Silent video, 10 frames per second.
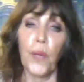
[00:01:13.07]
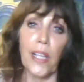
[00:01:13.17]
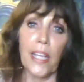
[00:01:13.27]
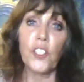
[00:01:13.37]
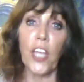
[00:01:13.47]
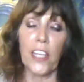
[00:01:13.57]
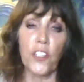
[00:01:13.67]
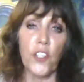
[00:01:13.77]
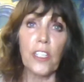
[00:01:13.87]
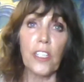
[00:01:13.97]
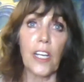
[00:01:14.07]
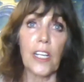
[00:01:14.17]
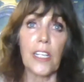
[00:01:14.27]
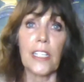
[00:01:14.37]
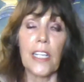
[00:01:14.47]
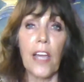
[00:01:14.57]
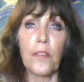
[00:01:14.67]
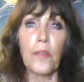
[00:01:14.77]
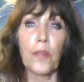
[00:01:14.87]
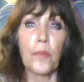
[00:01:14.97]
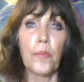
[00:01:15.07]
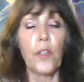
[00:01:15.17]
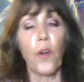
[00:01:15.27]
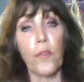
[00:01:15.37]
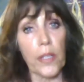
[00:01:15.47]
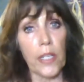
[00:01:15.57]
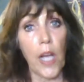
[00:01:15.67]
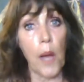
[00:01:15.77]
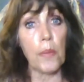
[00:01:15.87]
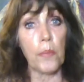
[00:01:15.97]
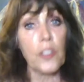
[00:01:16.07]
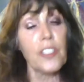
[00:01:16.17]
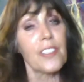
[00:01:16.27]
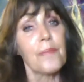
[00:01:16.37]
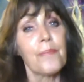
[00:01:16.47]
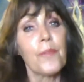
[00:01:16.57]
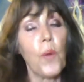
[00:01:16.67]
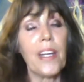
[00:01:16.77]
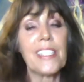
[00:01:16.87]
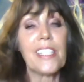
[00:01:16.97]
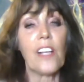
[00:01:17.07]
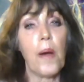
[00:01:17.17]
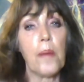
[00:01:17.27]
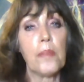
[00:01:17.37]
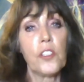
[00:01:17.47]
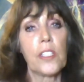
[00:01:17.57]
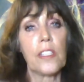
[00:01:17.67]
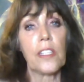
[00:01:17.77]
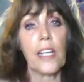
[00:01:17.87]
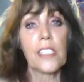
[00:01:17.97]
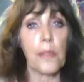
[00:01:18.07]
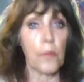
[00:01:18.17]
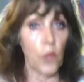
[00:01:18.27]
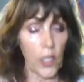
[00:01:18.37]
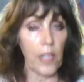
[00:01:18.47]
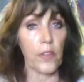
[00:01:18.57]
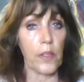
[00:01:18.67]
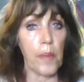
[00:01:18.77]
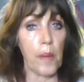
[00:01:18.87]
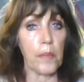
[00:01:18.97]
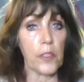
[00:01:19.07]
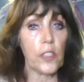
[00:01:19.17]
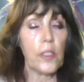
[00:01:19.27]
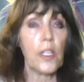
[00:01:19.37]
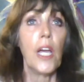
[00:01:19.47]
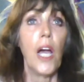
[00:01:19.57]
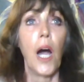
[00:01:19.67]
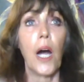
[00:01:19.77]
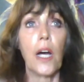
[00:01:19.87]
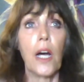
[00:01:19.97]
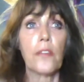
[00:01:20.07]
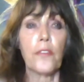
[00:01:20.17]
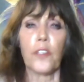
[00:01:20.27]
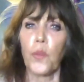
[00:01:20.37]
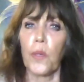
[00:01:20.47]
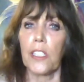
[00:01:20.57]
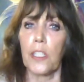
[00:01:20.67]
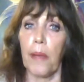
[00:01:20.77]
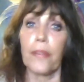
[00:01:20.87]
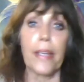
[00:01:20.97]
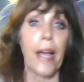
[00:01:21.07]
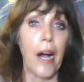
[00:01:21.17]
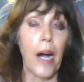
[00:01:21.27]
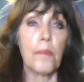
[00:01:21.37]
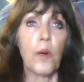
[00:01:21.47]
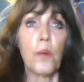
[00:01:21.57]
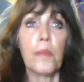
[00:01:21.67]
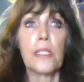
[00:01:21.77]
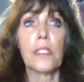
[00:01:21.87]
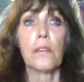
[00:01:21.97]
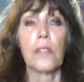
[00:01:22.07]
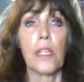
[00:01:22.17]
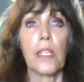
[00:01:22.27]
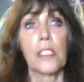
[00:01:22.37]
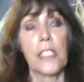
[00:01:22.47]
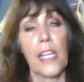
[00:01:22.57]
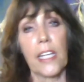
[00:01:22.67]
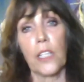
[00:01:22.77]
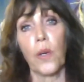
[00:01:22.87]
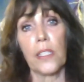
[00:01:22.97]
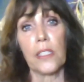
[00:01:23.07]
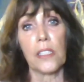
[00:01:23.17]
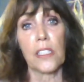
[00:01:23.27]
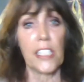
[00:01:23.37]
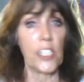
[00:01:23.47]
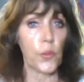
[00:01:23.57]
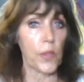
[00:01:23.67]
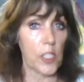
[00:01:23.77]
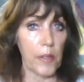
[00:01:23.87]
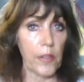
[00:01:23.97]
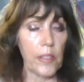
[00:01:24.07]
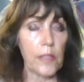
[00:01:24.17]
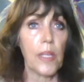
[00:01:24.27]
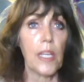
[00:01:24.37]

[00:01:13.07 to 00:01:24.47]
Well, education. I've written a couple books. One I self-published, and the next I'm looking for a publisher. The first one is about the aha moment, and the second one is Teach with Spirit.